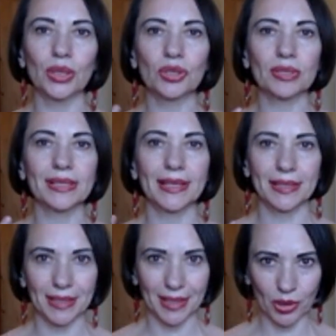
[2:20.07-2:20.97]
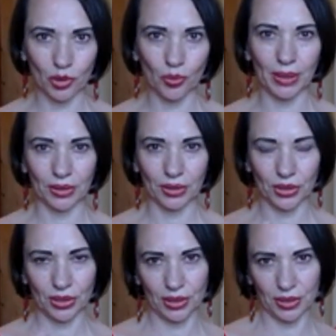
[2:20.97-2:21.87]
translate
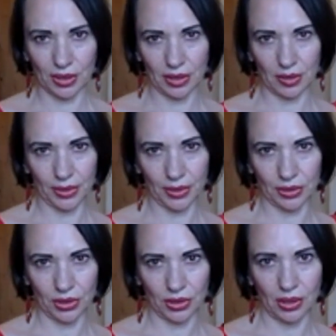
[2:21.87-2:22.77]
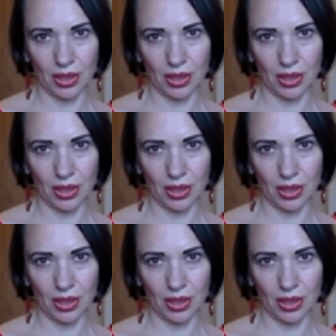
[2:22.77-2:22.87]
acupuncture into Colourpuncture.